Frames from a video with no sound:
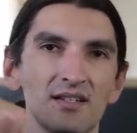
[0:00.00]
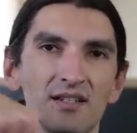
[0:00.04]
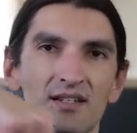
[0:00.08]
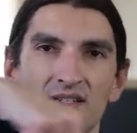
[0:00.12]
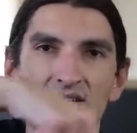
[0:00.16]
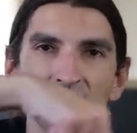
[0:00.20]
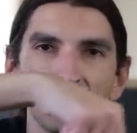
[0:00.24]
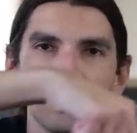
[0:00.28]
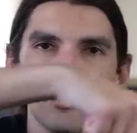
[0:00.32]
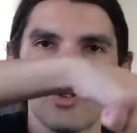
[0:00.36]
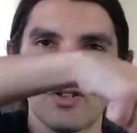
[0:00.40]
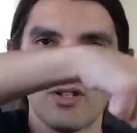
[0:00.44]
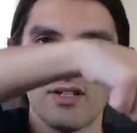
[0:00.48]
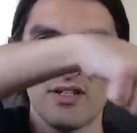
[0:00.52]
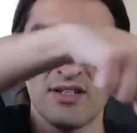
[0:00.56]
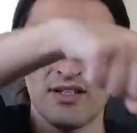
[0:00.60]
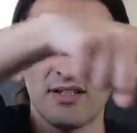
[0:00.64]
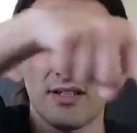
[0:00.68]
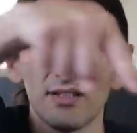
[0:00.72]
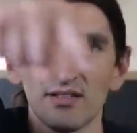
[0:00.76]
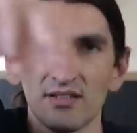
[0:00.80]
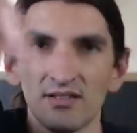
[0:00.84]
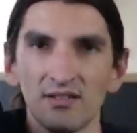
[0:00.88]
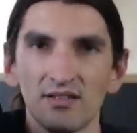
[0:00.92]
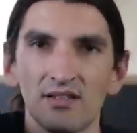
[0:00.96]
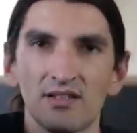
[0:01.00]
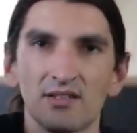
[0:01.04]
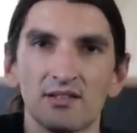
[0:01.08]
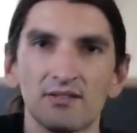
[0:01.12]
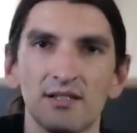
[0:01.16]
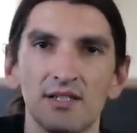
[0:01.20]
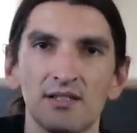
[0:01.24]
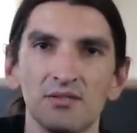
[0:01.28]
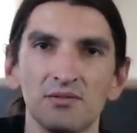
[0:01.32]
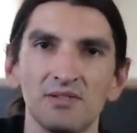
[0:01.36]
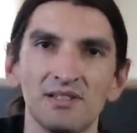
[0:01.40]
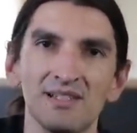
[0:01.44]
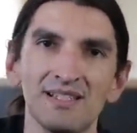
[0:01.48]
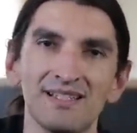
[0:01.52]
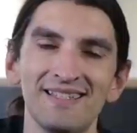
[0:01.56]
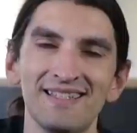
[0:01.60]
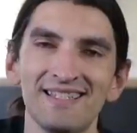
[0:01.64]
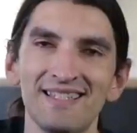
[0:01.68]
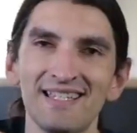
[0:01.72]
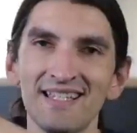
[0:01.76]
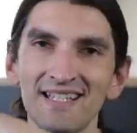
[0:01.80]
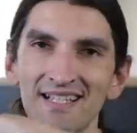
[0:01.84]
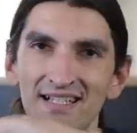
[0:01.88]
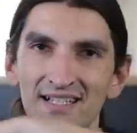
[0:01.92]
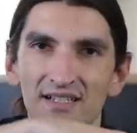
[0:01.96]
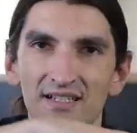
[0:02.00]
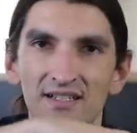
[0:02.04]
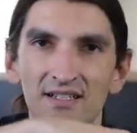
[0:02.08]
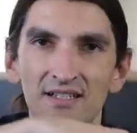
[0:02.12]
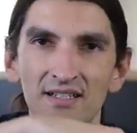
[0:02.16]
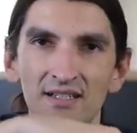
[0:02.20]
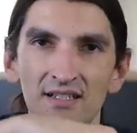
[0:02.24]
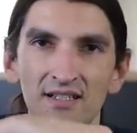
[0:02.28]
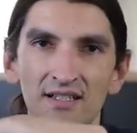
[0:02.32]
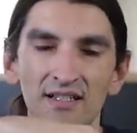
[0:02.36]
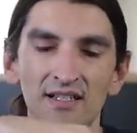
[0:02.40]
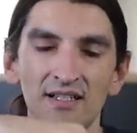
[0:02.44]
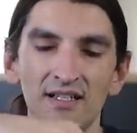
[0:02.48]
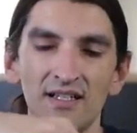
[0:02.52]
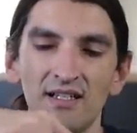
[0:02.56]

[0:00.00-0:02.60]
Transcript: a circle around the singer